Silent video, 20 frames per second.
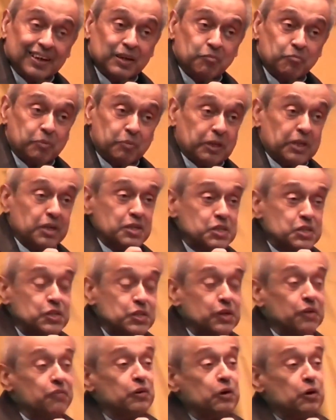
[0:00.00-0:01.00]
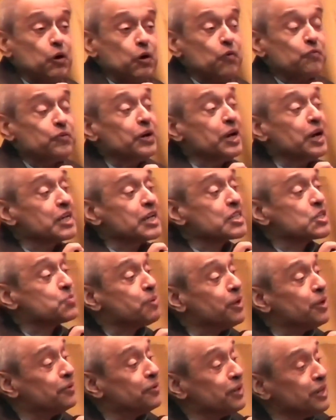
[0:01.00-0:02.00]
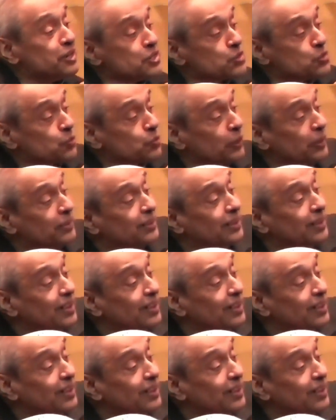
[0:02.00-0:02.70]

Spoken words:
Because of her experience with